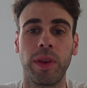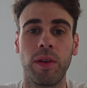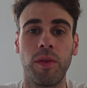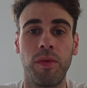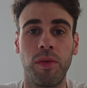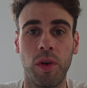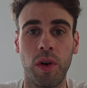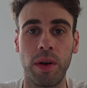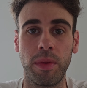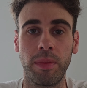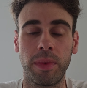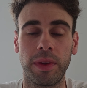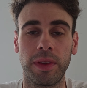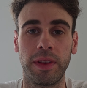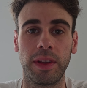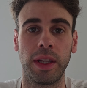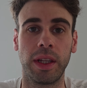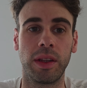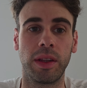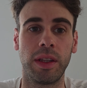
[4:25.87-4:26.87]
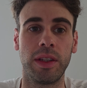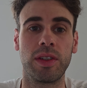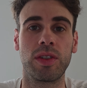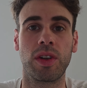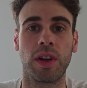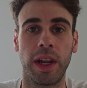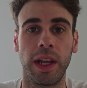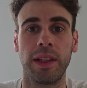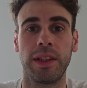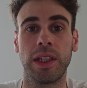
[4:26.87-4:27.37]
form that it's
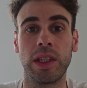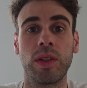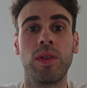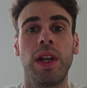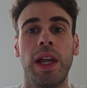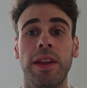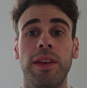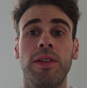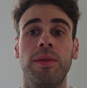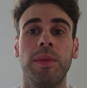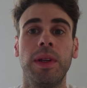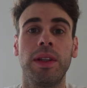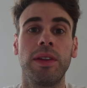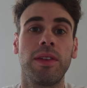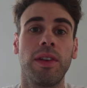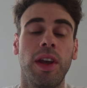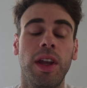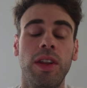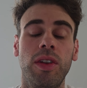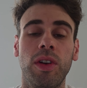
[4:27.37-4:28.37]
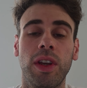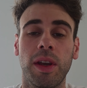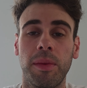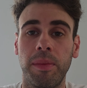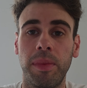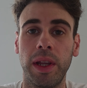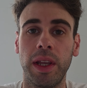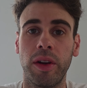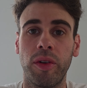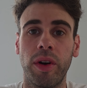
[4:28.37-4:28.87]
connected to Lettermint, and you can
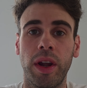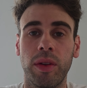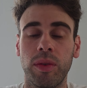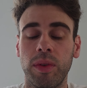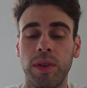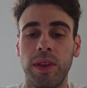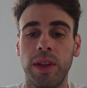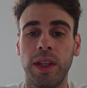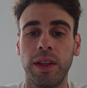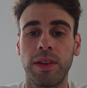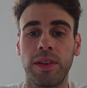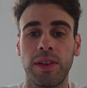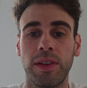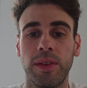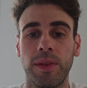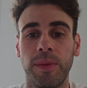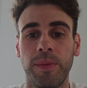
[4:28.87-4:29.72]
play around with it.